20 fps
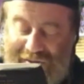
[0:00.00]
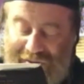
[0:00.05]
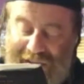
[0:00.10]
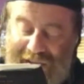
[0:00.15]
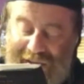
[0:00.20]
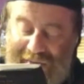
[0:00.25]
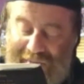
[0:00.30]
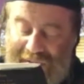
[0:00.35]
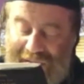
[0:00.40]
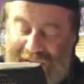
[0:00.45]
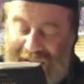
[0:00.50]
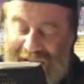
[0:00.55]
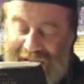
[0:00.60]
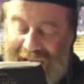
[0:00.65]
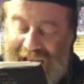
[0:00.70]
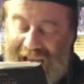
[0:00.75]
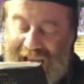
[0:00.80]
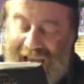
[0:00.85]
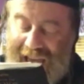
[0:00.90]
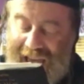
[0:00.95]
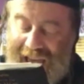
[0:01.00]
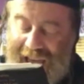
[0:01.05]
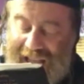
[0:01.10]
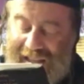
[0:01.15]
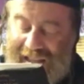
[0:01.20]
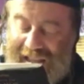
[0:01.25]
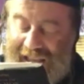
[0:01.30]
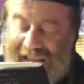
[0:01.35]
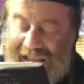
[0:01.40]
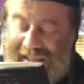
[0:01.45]
of their meal
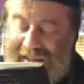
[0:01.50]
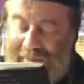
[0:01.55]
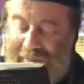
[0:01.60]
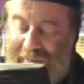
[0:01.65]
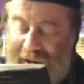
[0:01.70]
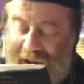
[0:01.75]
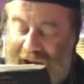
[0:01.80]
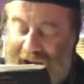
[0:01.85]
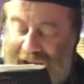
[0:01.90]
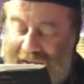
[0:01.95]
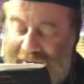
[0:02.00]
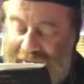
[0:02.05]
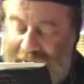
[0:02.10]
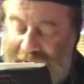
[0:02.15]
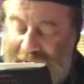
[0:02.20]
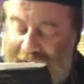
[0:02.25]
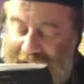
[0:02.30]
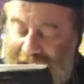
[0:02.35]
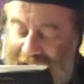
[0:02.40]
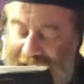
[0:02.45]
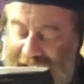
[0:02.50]
and eat a pie for